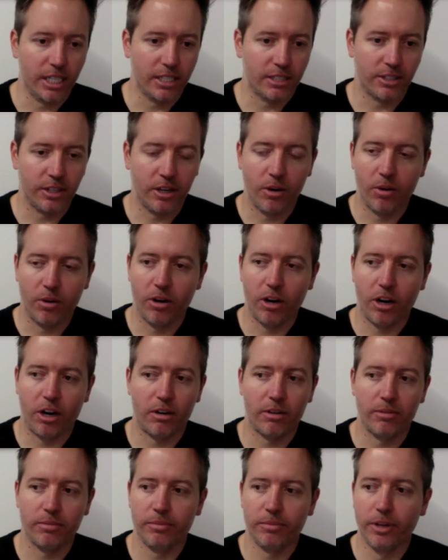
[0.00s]
So
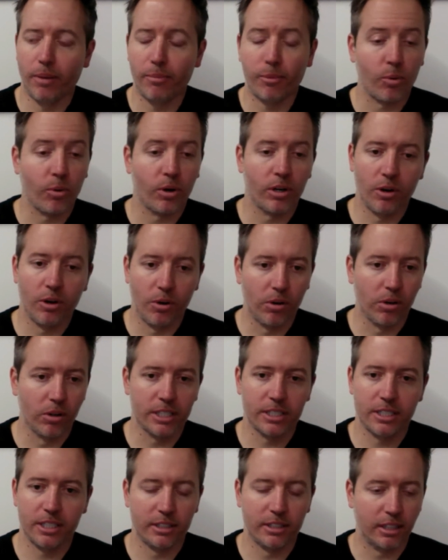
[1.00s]
our number one goal
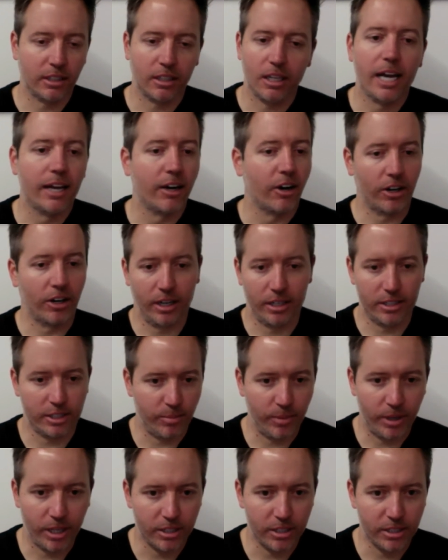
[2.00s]
is to delight our
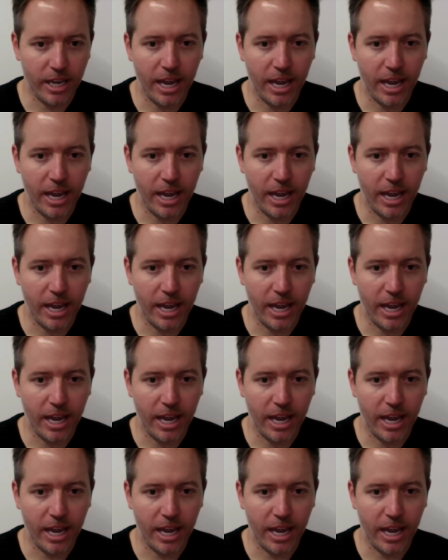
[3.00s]
customers.